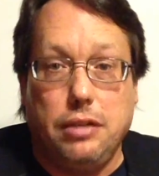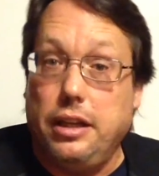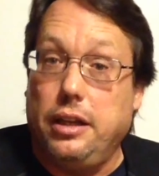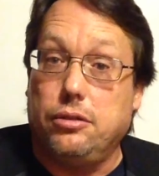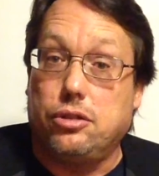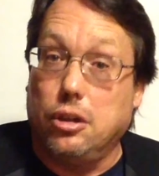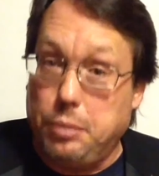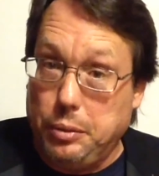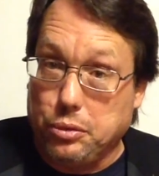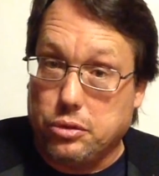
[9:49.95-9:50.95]
And so
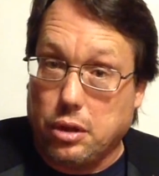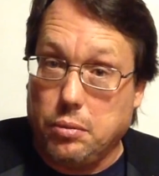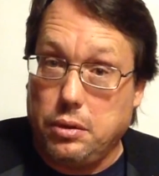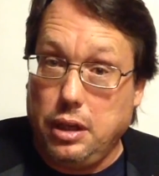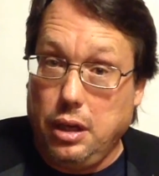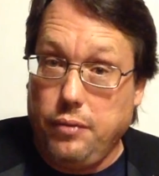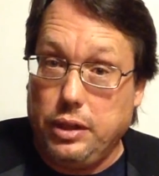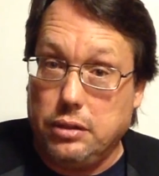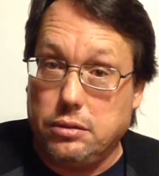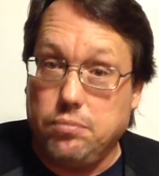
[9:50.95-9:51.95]
people start with the
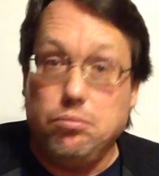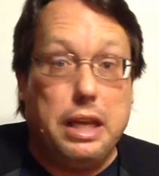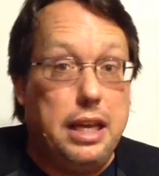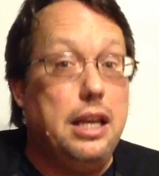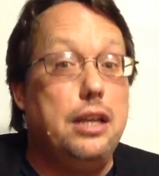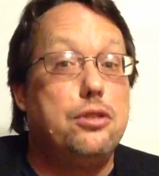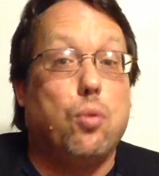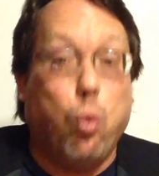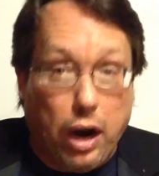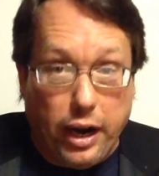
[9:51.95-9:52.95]
obvious.
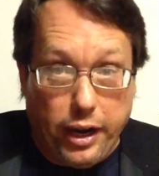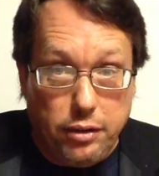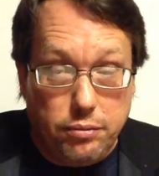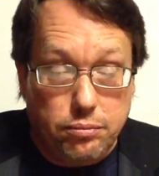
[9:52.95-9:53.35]
He's white.